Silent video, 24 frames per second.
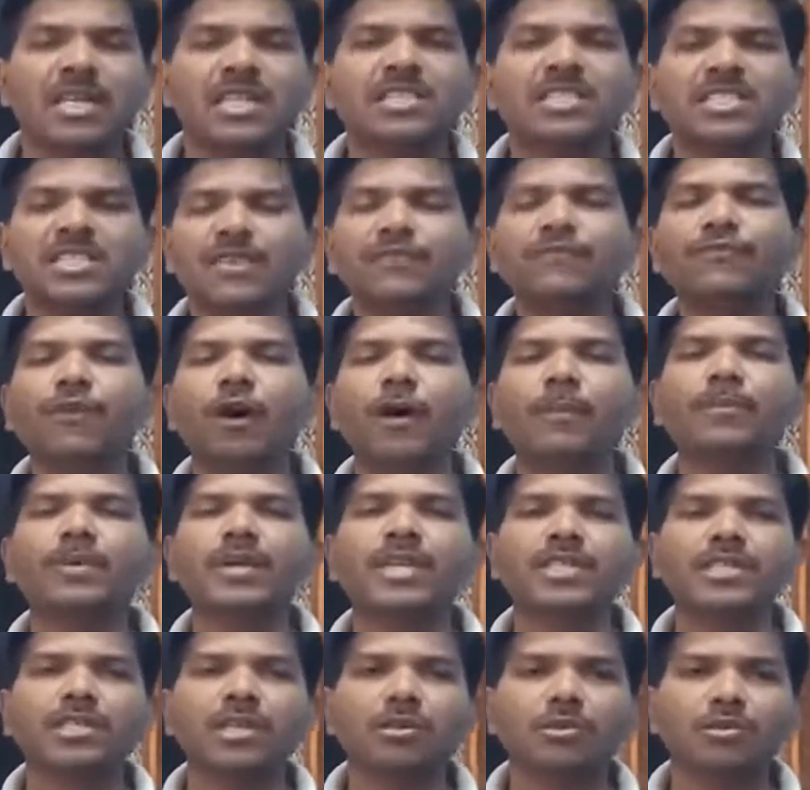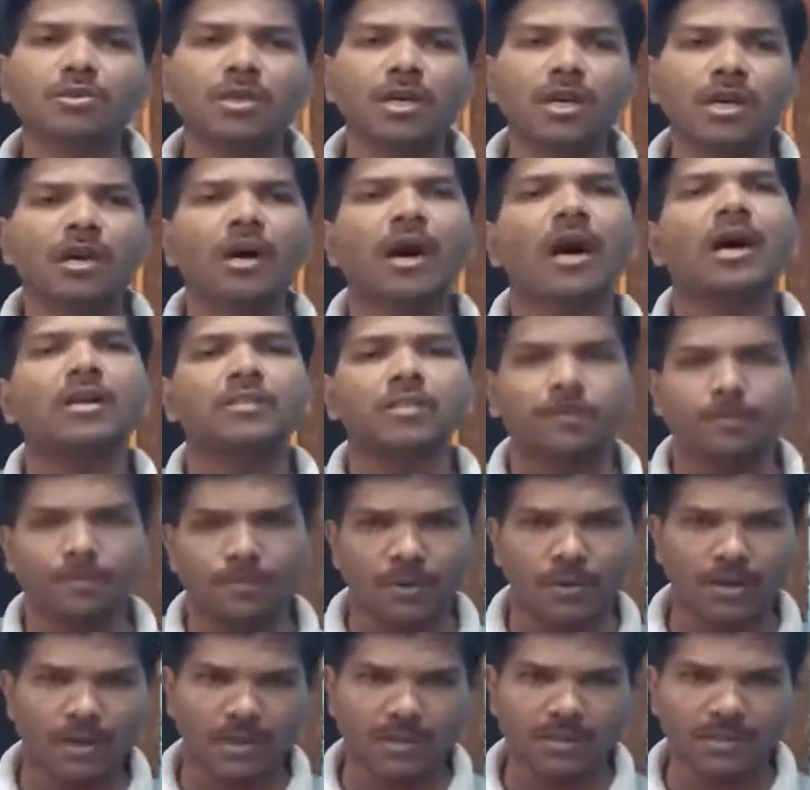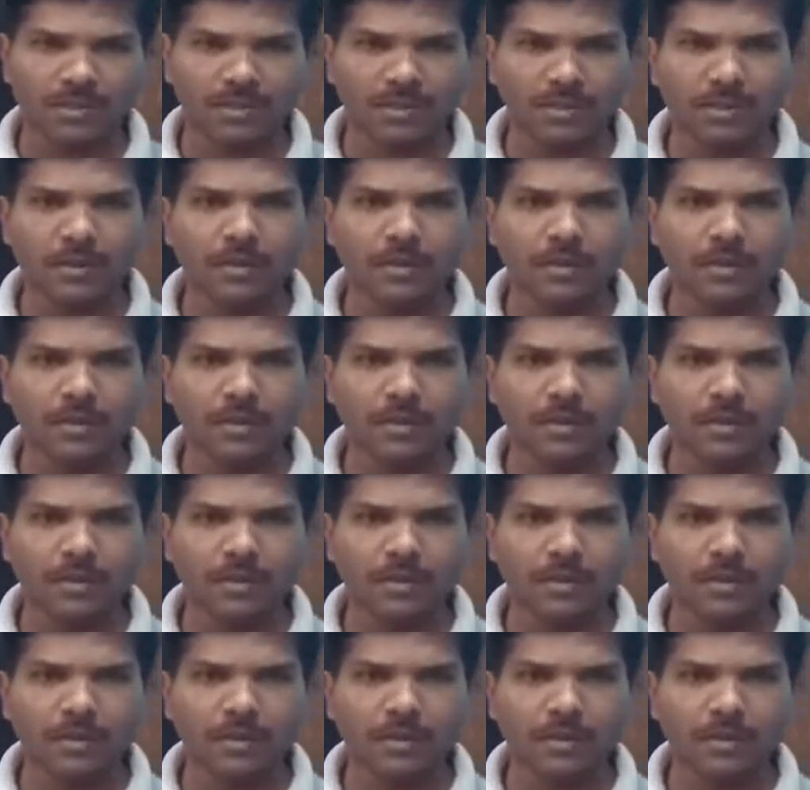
stiff competition to the other products.